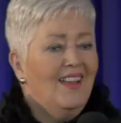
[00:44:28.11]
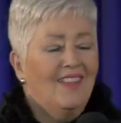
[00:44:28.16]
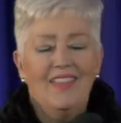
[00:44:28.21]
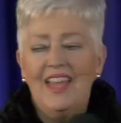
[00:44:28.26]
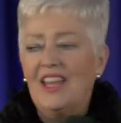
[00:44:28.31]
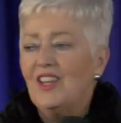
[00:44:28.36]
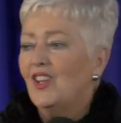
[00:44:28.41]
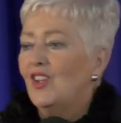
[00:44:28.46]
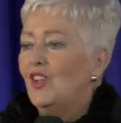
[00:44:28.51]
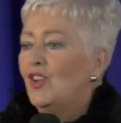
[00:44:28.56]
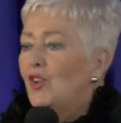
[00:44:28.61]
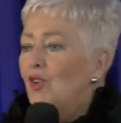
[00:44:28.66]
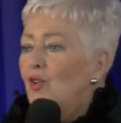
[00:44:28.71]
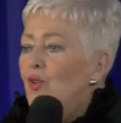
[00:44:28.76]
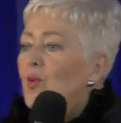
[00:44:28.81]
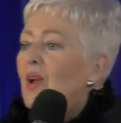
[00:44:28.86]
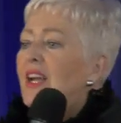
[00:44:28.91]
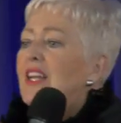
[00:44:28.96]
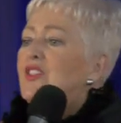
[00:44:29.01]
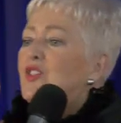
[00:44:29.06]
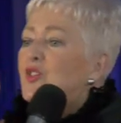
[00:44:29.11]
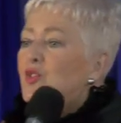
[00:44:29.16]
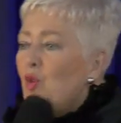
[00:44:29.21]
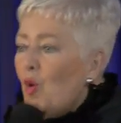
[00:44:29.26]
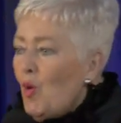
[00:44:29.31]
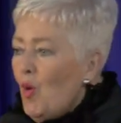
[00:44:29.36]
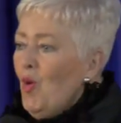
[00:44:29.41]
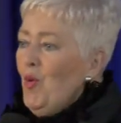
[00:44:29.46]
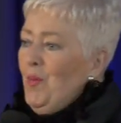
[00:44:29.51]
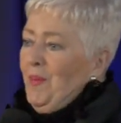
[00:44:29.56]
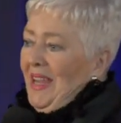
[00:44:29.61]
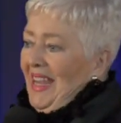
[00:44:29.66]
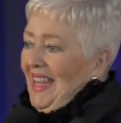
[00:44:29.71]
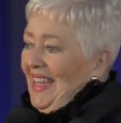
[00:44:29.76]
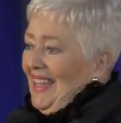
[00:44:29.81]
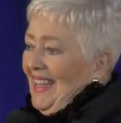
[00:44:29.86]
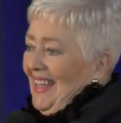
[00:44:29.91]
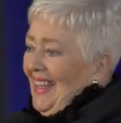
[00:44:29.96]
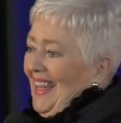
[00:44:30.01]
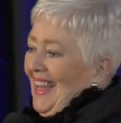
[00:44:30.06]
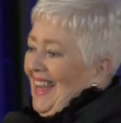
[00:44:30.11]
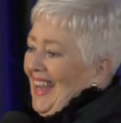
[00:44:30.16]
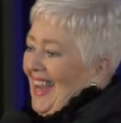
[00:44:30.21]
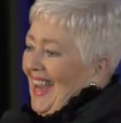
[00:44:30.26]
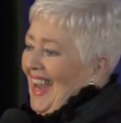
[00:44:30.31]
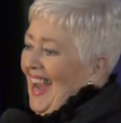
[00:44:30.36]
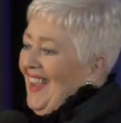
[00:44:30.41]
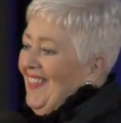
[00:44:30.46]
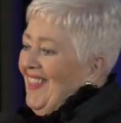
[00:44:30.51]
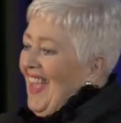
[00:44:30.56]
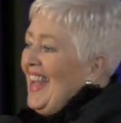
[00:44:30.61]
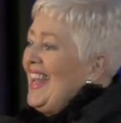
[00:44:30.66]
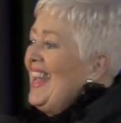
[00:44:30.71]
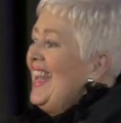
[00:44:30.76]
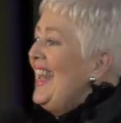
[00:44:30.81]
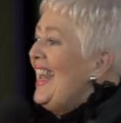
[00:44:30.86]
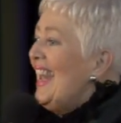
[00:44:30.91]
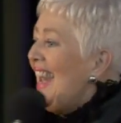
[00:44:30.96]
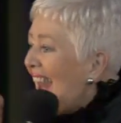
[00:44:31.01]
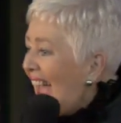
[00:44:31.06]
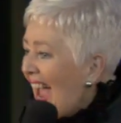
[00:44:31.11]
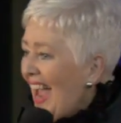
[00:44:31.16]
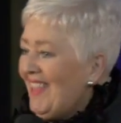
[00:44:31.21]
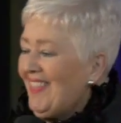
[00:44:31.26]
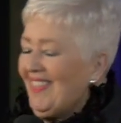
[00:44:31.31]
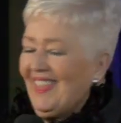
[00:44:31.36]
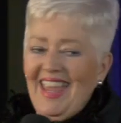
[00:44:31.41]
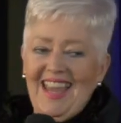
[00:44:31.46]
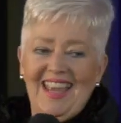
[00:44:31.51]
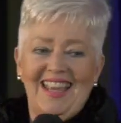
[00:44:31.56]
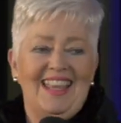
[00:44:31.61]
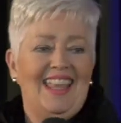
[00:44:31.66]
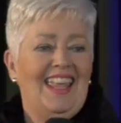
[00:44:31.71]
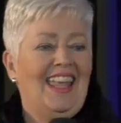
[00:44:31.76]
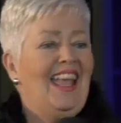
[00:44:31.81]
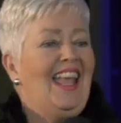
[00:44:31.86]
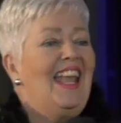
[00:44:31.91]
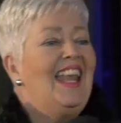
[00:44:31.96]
that you adore me and that nothing,